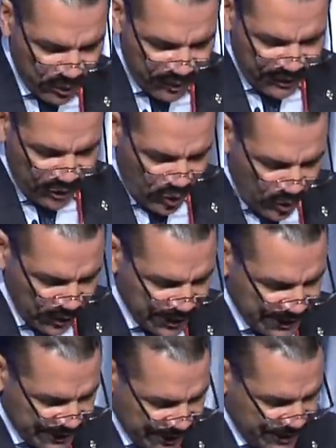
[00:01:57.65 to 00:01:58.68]
one of the
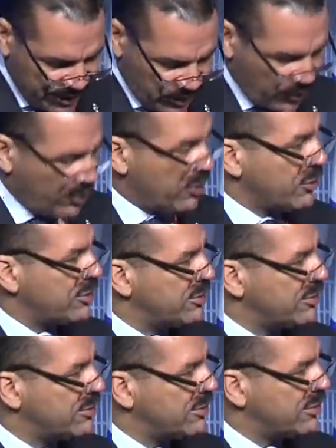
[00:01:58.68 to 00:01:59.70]
oldest cities in the world,
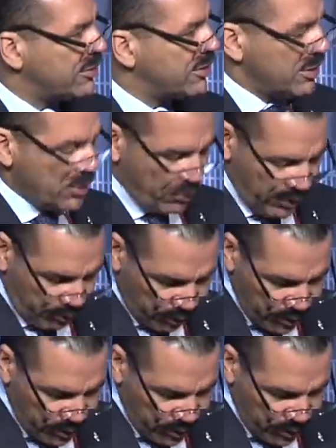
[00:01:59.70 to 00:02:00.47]
with